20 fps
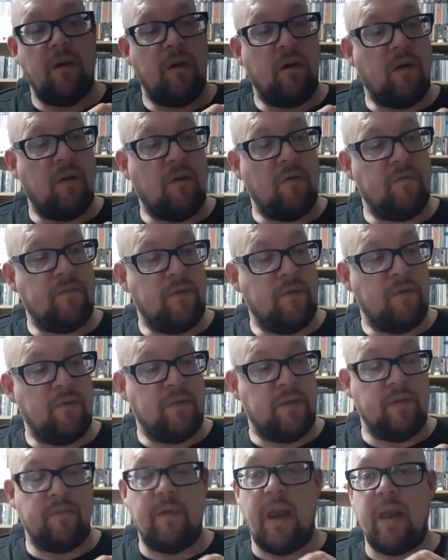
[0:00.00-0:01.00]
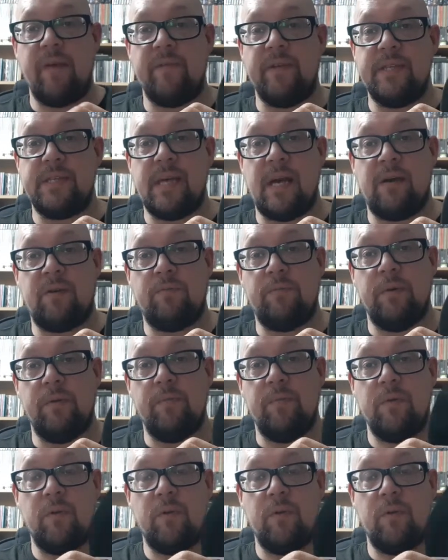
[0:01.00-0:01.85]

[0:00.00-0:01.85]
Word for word: of the, the relevant album,